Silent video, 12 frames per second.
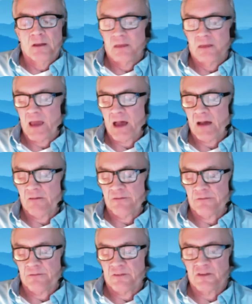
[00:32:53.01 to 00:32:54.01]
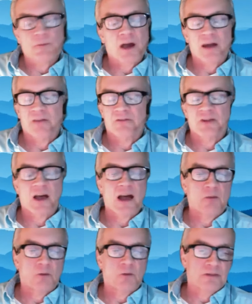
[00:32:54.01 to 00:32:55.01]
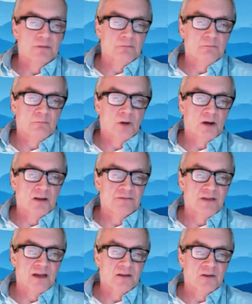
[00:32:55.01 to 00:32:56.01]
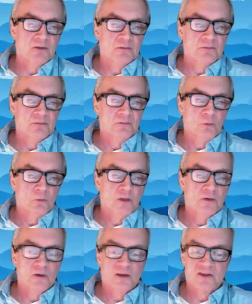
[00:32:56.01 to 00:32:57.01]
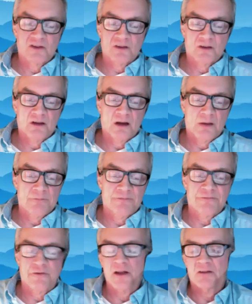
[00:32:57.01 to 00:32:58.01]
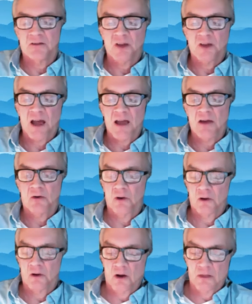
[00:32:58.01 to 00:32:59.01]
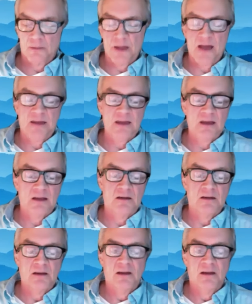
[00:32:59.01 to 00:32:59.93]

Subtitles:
they have some kind of tie with the market value, whether it's upfront tie or on the back end.